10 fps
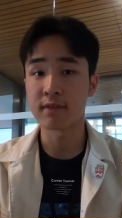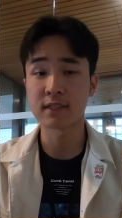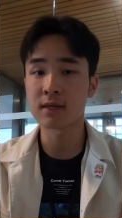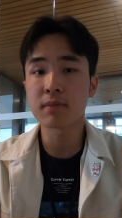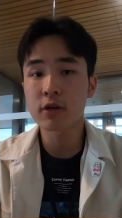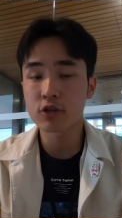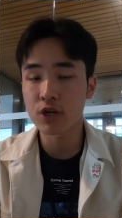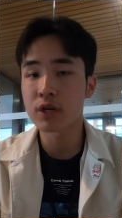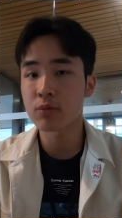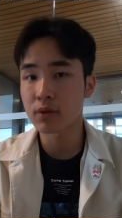If it's something
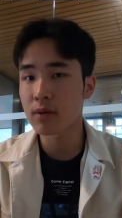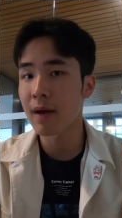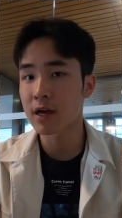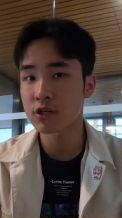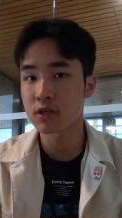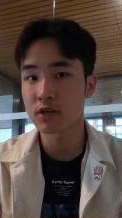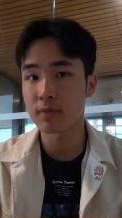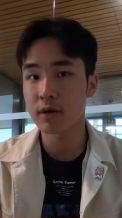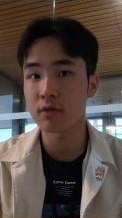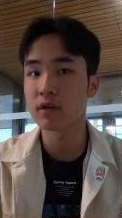you're genuinely
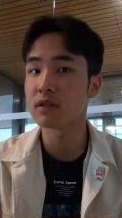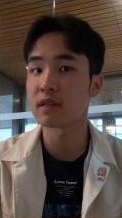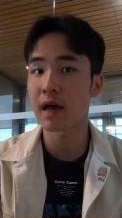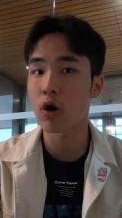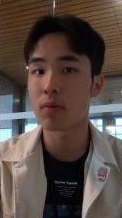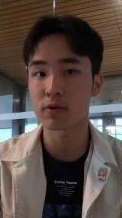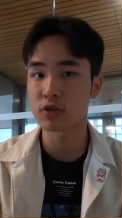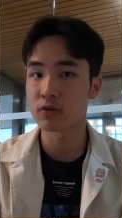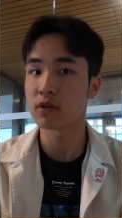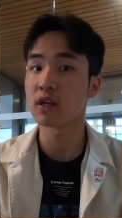passionate about, that
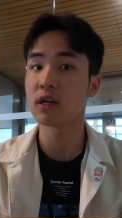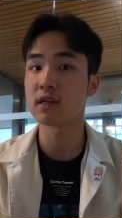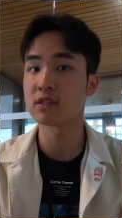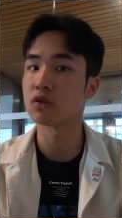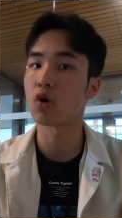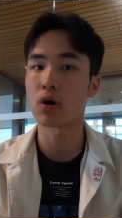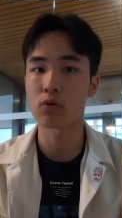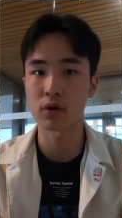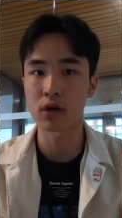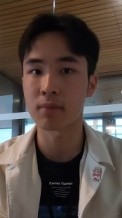opportunity is not
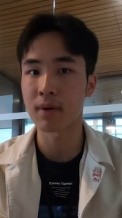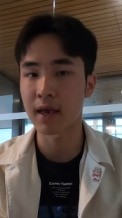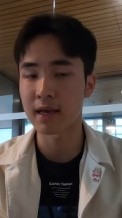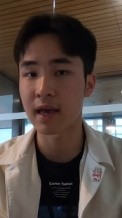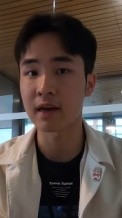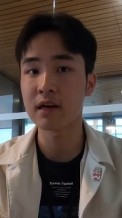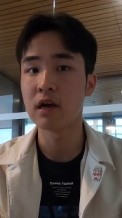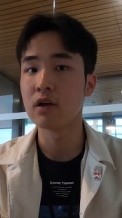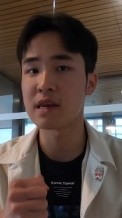going to come by again.